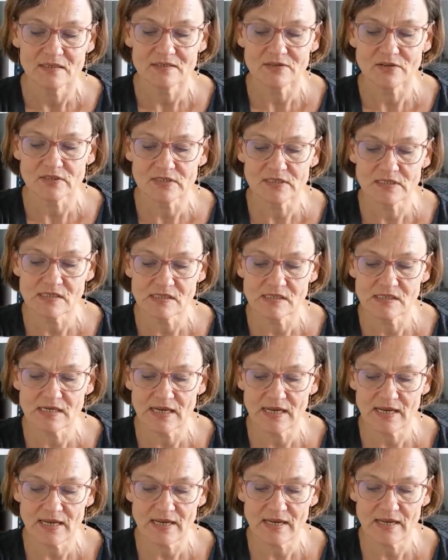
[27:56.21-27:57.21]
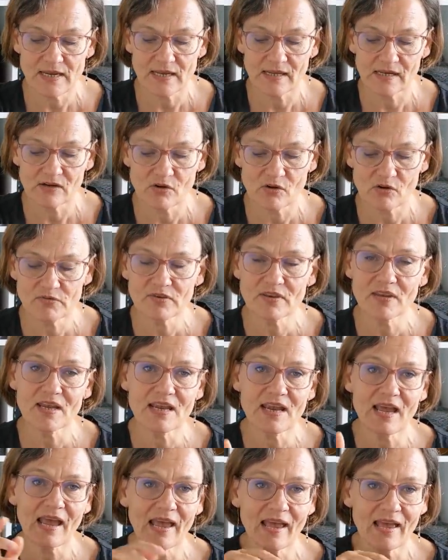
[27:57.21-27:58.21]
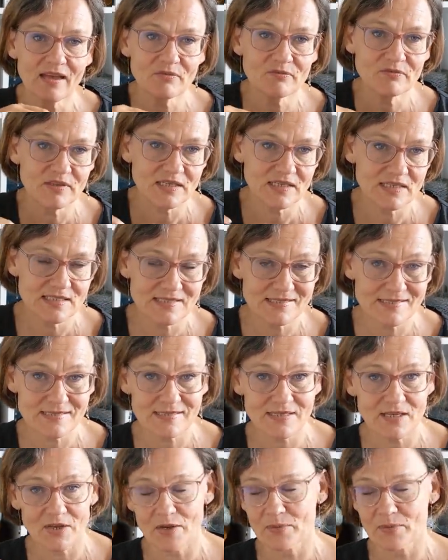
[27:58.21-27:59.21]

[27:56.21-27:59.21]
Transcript: scrappy.dk, and often they have these,